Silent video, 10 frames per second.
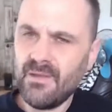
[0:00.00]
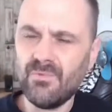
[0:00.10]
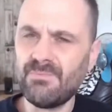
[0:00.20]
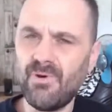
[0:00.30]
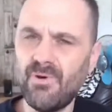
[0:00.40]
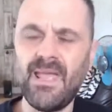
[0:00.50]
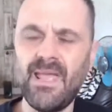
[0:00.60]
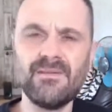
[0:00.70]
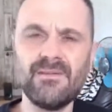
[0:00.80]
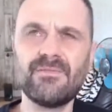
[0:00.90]
It was probably
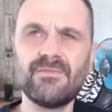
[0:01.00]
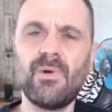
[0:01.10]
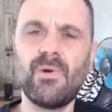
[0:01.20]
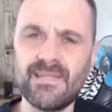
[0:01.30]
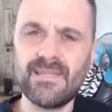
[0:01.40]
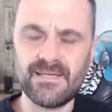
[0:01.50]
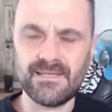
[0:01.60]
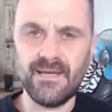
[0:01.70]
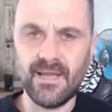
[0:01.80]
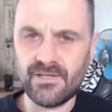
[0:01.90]
end of
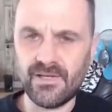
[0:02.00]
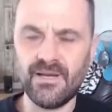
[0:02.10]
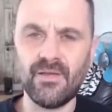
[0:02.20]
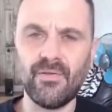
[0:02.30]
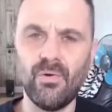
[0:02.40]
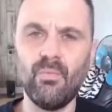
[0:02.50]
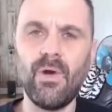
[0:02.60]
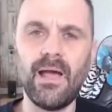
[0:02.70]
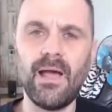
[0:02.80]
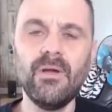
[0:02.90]
2016, actually. And I thought,
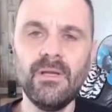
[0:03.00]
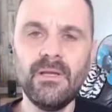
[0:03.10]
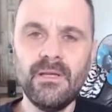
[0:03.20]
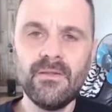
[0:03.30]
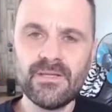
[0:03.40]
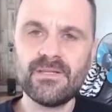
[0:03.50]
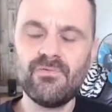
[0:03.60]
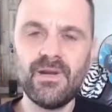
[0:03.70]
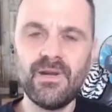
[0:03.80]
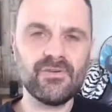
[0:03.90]
wow, this
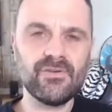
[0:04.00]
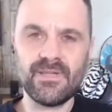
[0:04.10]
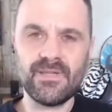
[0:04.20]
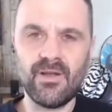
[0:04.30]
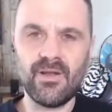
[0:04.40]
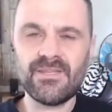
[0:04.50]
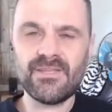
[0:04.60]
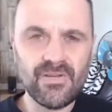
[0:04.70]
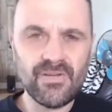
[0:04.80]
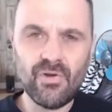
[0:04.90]
is really interesting. I
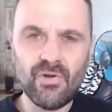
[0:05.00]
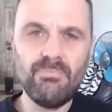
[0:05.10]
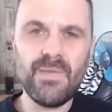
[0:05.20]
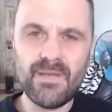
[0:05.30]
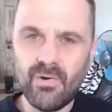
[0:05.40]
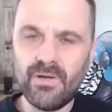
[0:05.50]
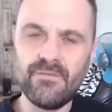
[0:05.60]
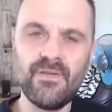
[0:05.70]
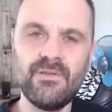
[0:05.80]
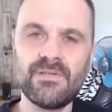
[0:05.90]
touched on Bitcoin
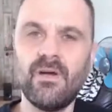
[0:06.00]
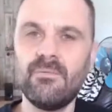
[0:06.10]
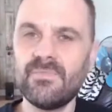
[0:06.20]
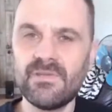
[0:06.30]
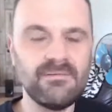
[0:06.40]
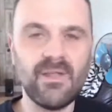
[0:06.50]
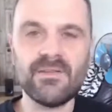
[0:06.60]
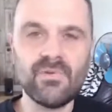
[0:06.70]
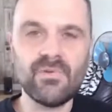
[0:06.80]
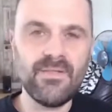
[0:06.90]
a few times in
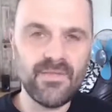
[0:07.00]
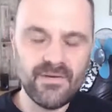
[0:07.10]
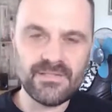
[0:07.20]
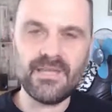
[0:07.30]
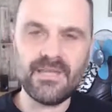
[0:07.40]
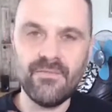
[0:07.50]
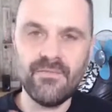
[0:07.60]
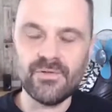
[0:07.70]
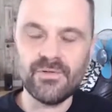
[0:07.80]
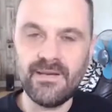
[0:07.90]
like 2013,
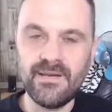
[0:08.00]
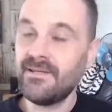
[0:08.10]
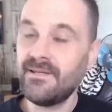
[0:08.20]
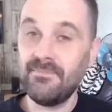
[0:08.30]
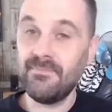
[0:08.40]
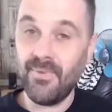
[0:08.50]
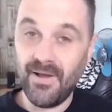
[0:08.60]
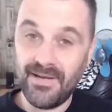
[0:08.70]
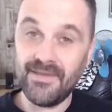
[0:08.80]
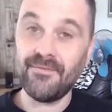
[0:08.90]
14. Didn't
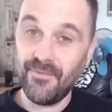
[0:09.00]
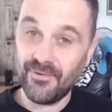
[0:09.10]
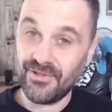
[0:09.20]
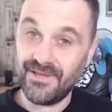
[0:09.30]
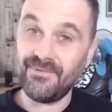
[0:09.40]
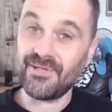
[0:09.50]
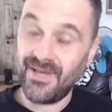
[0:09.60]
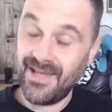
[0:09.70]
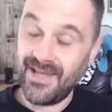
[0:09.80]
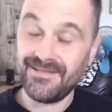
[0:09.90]
buy any, unfortunately, wish
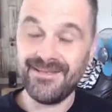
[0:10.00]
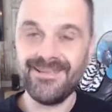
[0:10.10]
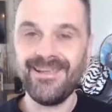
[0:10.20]
I had.